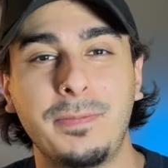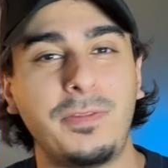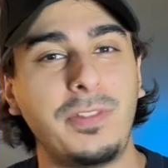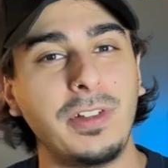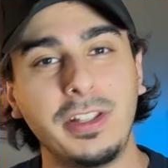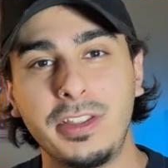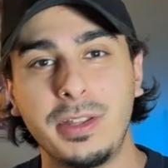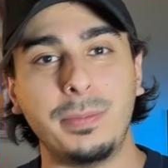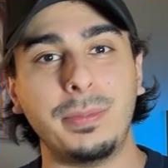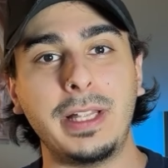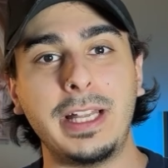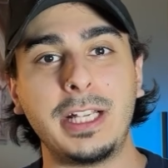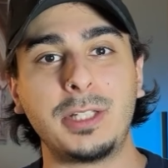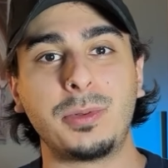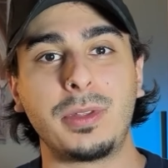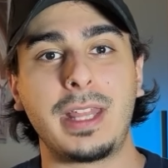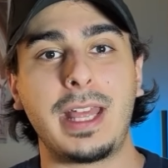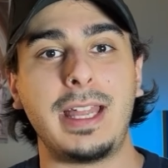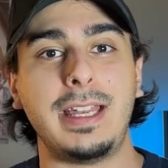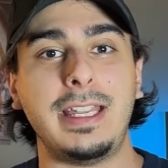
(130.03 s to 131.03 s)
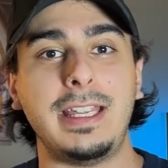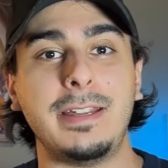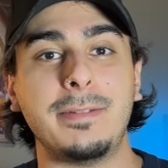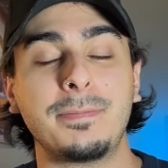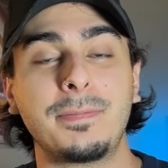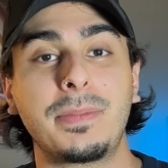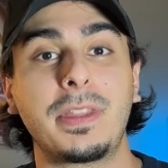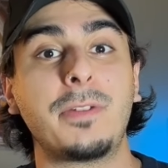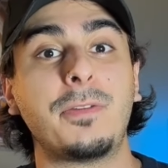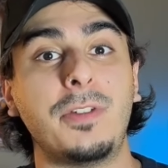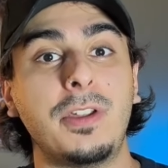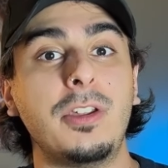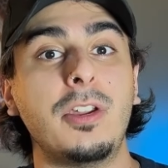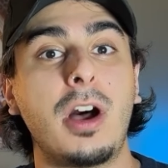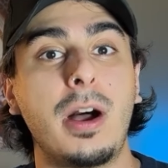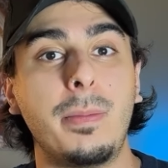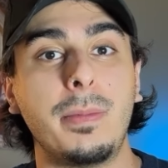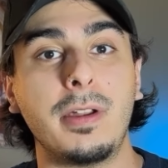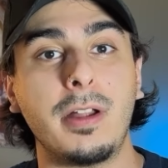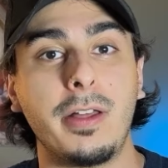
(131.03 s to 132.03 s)
fill in the blanks with any
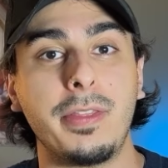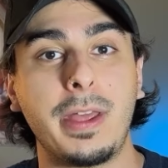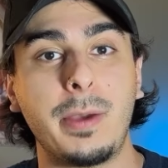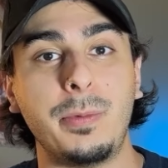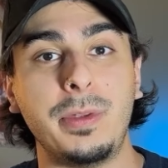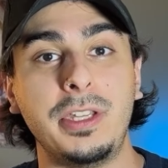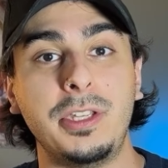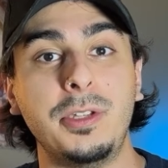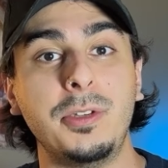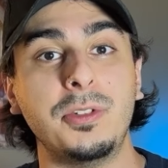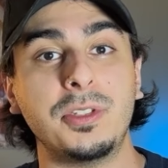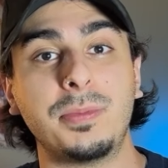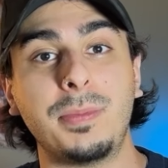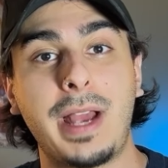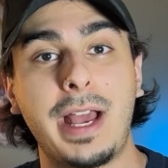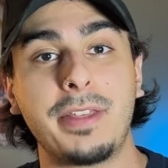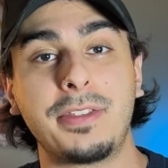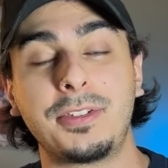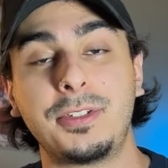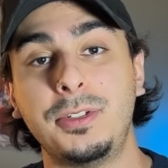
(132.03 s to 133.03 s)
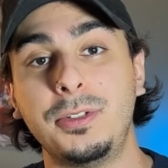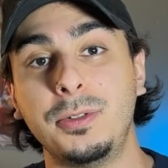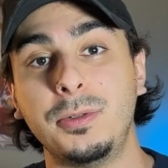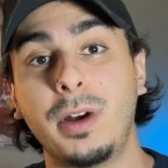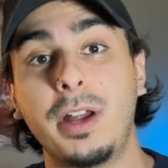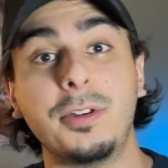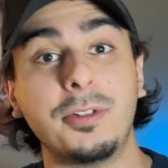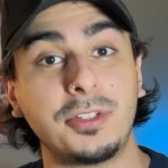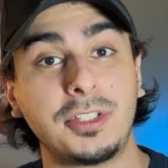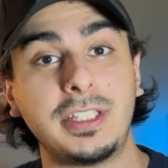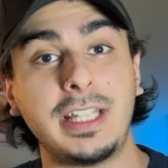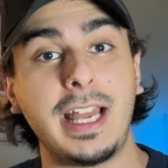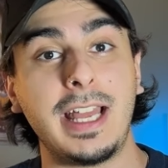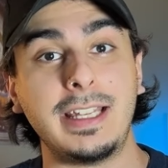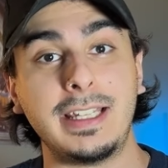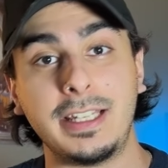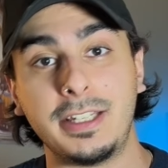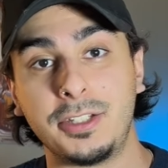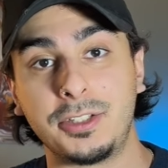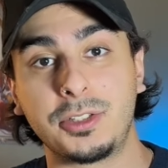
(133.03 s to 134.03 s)
phenomena that we use maths to understand
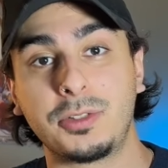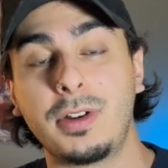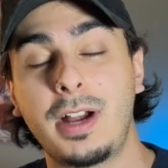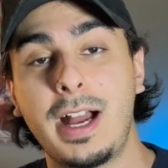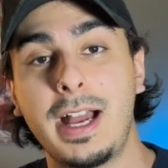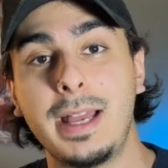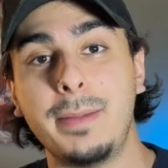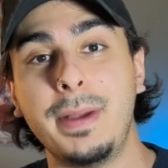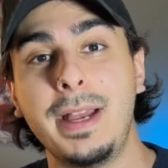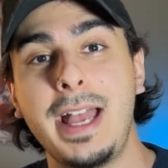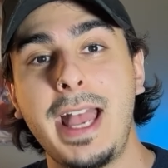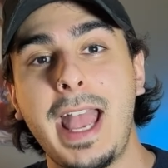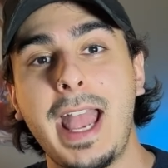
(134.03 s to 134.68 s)
and describe,